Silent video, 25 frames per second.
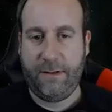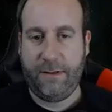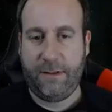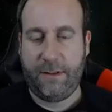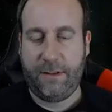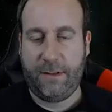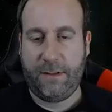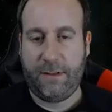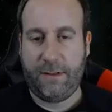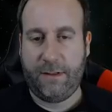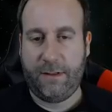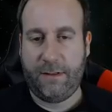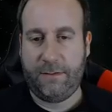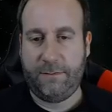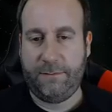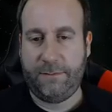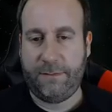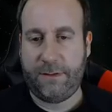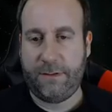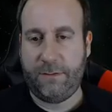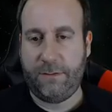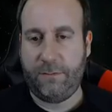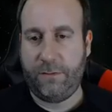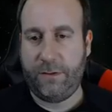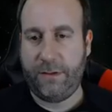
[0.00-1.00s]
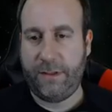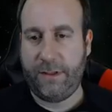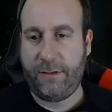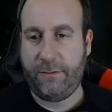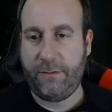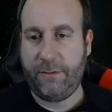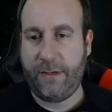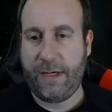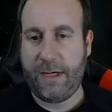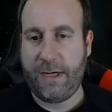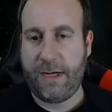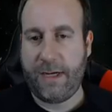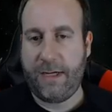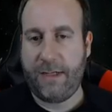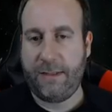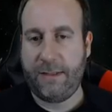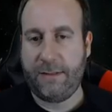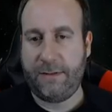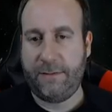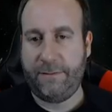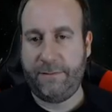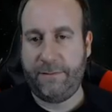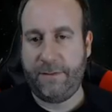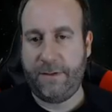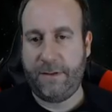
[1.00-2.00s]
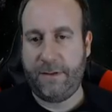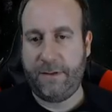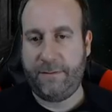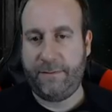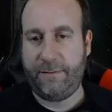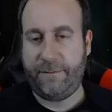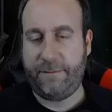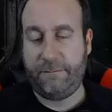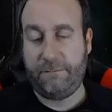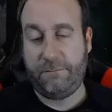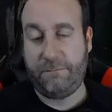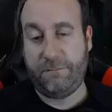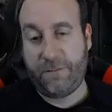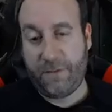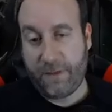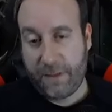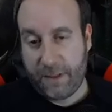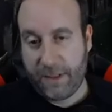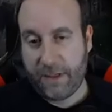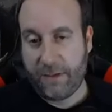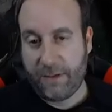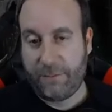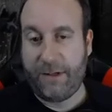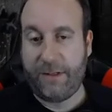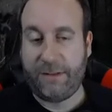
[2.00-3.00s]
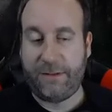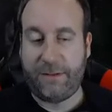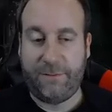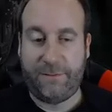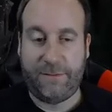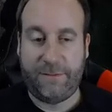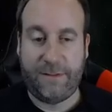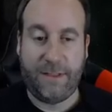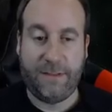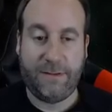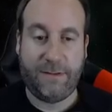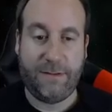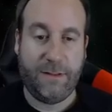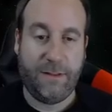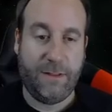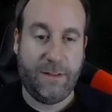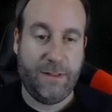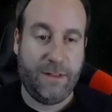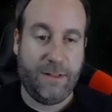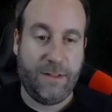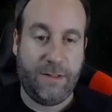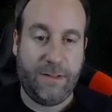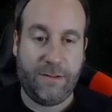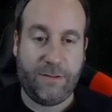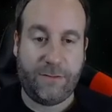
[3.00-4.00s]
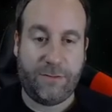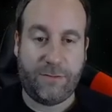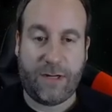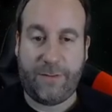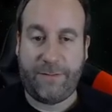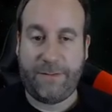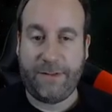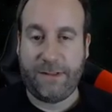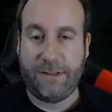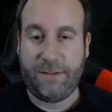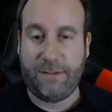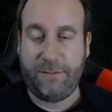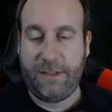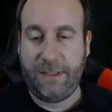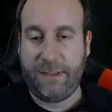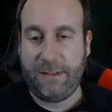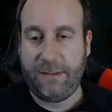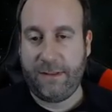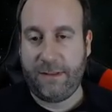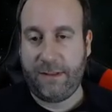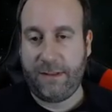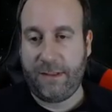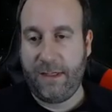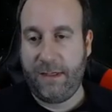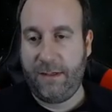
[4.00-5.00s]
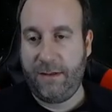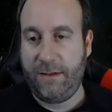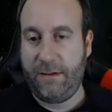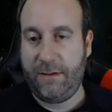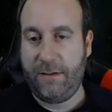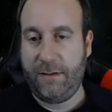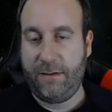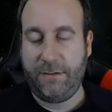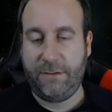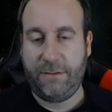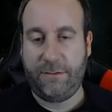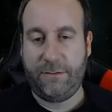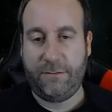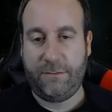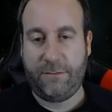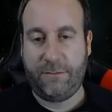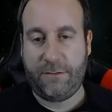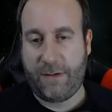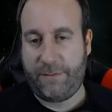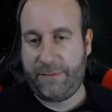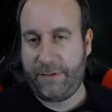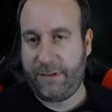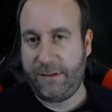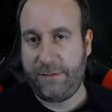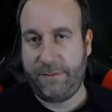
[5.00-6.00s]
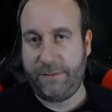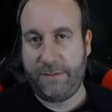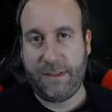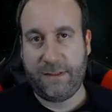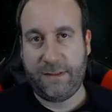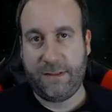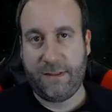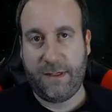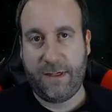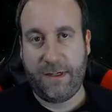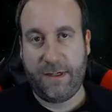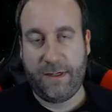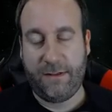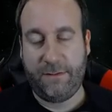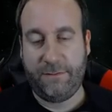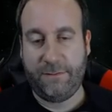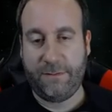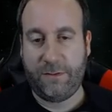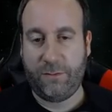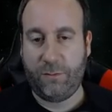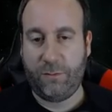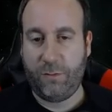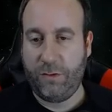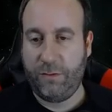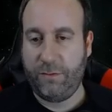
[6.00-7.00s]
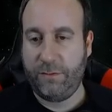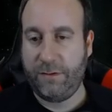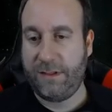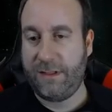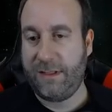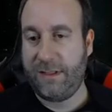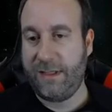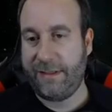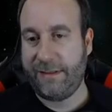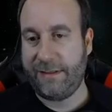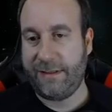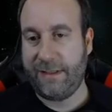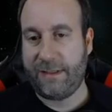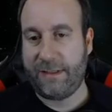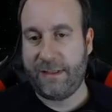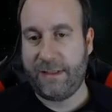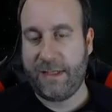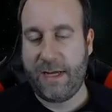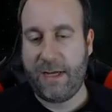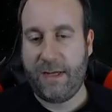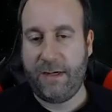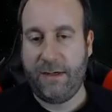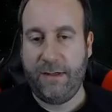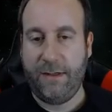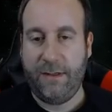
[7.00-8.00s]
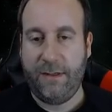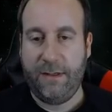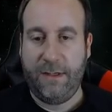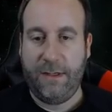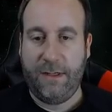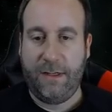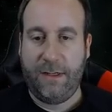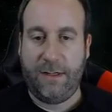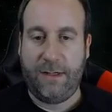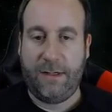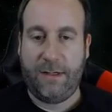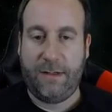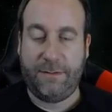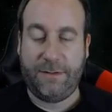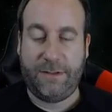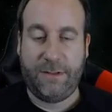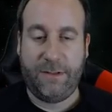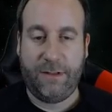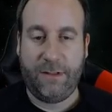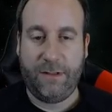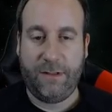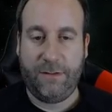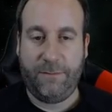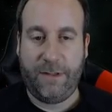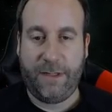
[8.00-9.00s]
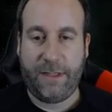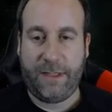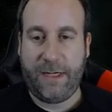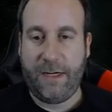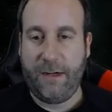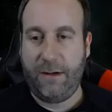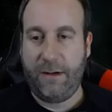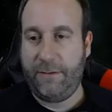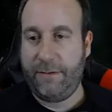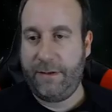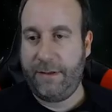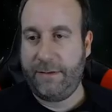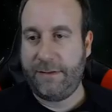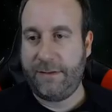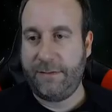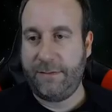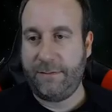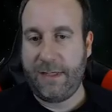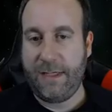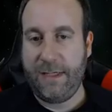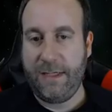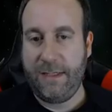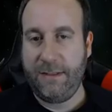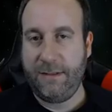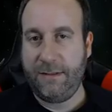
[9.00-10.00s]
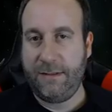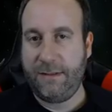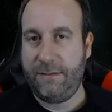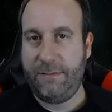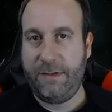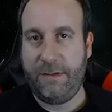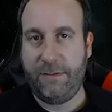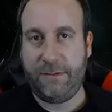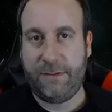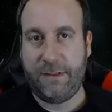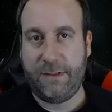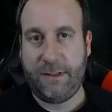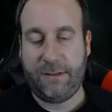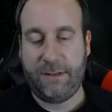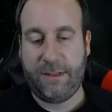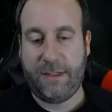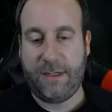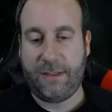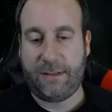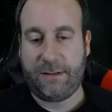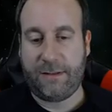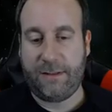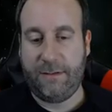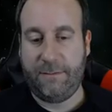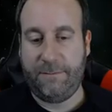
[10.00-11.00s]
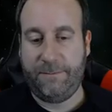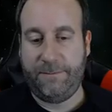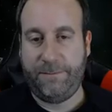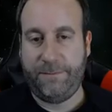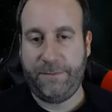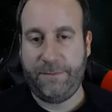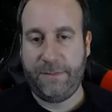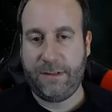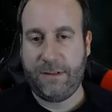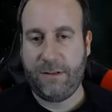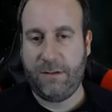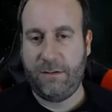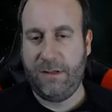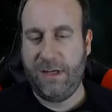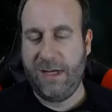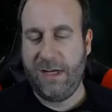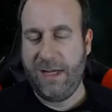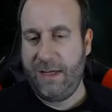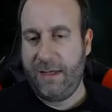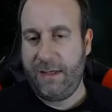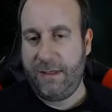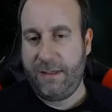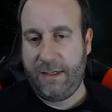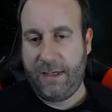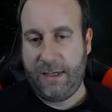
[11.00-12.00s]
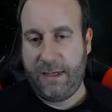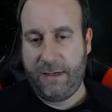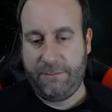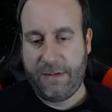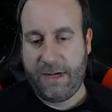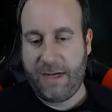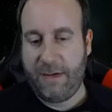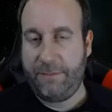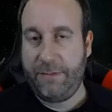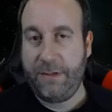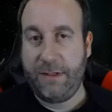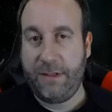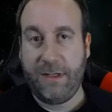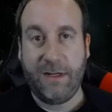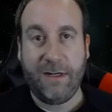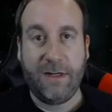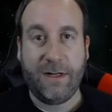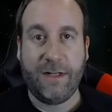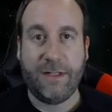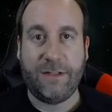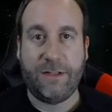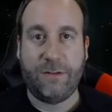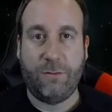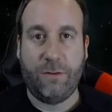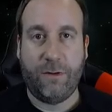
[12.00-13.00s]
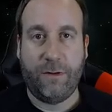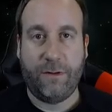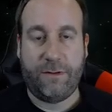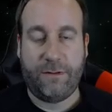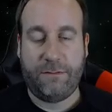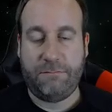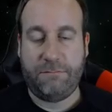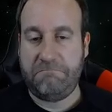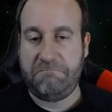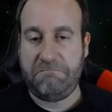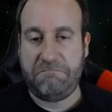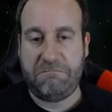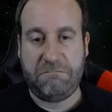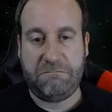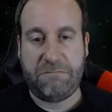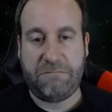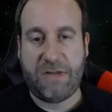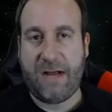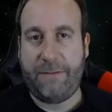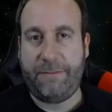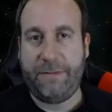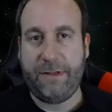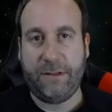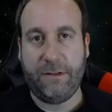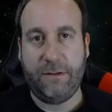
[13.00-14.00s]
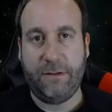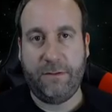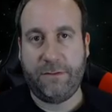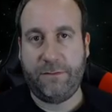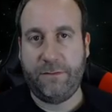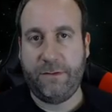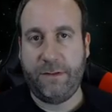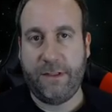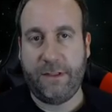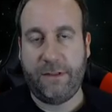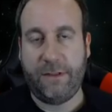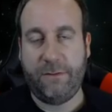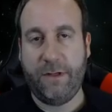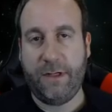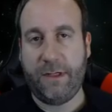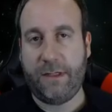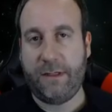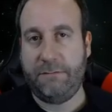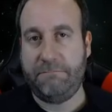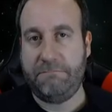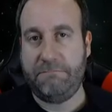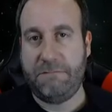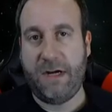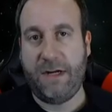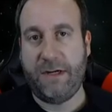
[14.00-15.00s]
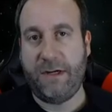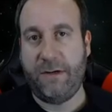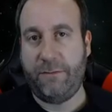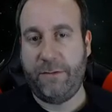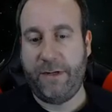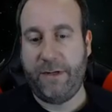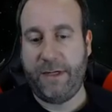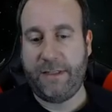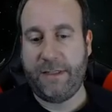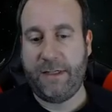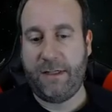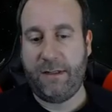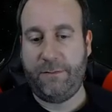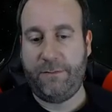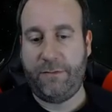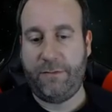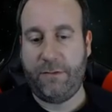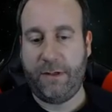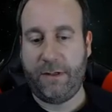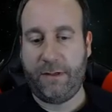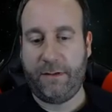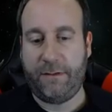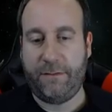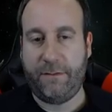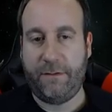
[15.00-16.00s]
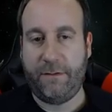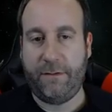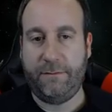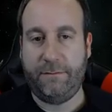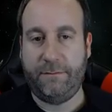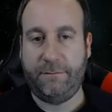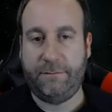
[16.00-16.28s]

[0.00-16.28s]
um, some really great odds of, of, in a relative sense, dropping some decent gear, dropping some decent items, runes, things like that. Um, so you're gonna wanna carry around some keys to be able to unlock them. So in my opinion, it's worth popping those really quick on your way teleporting through.